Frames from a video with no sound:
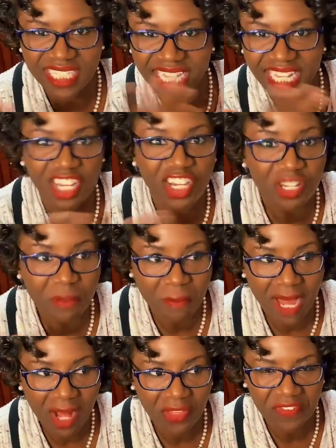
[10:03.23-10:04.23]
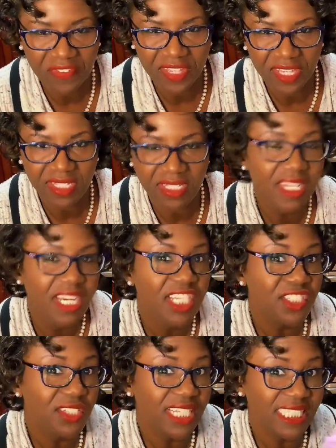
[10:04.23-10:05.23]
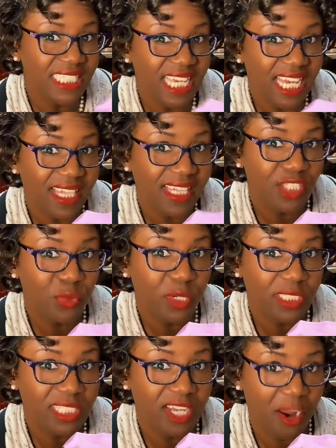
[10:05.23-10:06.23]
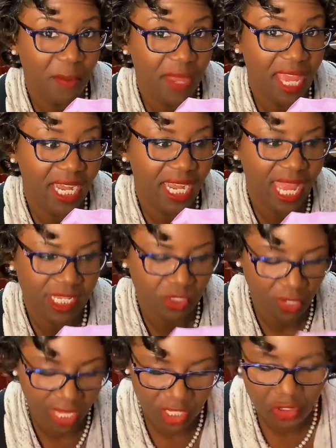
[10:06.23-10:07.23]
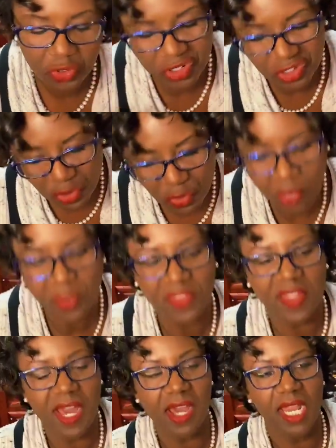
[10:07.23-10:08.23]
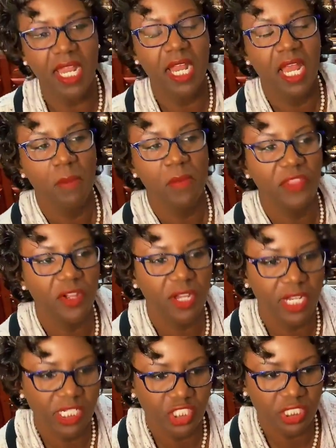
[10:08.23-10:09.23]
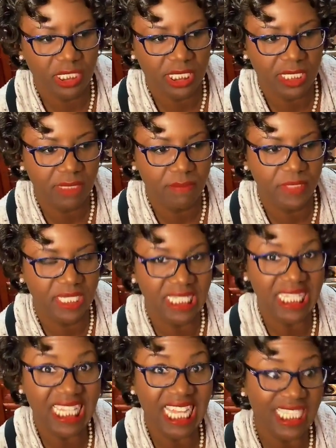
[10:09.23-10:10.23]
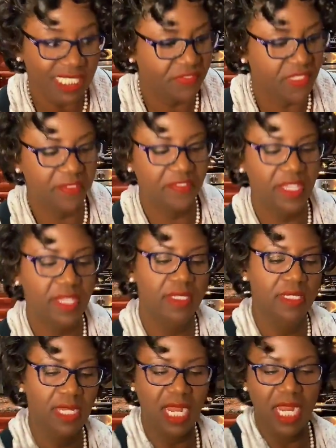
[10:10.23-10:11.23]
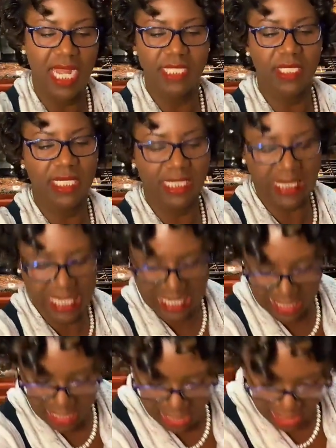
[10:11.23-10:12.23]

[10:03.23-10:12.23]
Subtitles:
that's like a good mouth feel. So let's see how this works in our pancakes. Okay, you could do it without it, but they're gonna just be less fluffy. All right, so let's get in